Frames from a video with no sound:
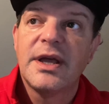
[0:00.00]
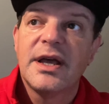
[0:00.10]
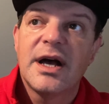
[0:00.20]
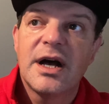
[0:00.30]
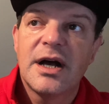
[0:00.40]

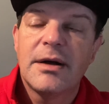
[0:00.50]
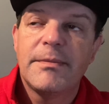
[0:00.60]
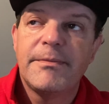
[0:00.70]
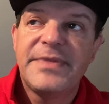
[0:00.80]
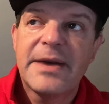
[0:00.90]

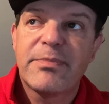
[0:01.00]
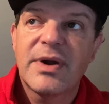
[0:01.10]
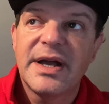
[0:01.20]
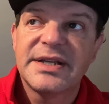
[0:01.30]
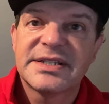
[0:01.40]
That
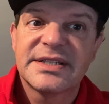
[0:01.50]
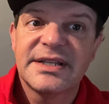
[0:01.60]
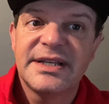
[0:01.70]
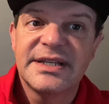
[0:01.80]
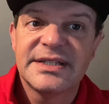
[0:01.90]
price
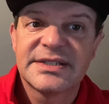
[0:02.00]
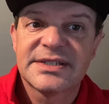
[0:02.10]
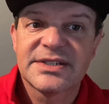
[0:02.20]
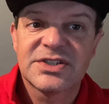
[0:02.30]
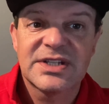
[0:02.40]

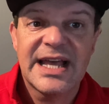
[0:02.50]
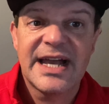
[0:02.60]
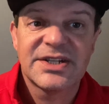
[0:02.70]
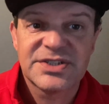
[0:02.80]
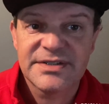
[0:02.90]
is
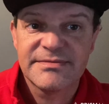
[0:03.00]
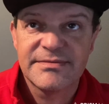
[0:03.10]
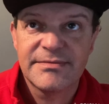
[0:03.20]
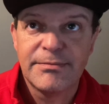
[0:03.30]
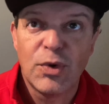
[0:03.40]
slashed
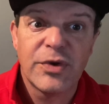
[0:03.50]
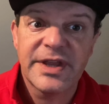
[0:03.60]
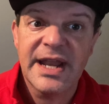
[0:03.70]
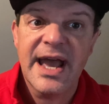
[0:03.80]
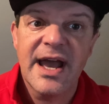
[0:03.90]
more
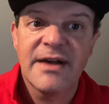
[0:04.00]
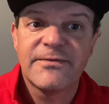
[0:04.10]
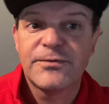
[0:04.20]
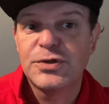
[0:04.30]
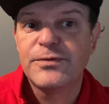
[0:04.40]
than
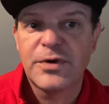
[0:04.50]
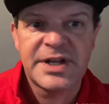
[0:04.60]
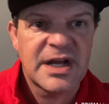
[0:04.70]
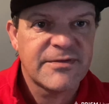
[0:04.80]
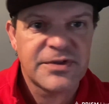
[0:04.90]
half,
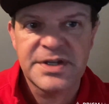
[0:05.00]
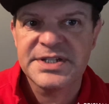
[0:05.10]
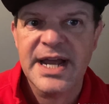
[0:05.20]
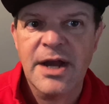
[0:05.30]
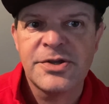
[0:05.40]
$249 for the
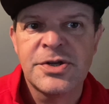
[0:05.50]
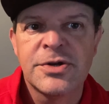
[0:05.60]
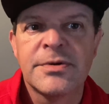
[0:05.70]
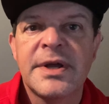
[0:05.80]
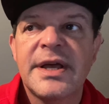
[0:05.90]
entire
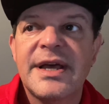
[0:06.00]
year.